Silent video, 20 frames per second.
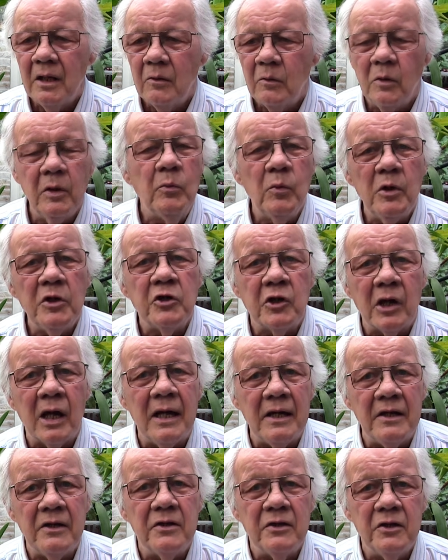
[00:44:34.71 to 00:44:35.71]
Well, in which
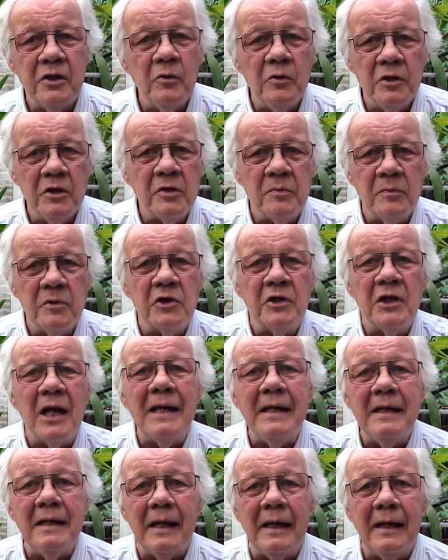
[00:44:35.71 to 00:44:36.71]
case, doing some
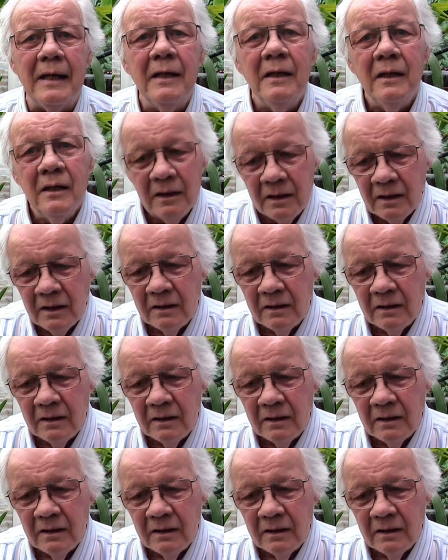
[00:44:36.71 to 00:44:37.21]
staining,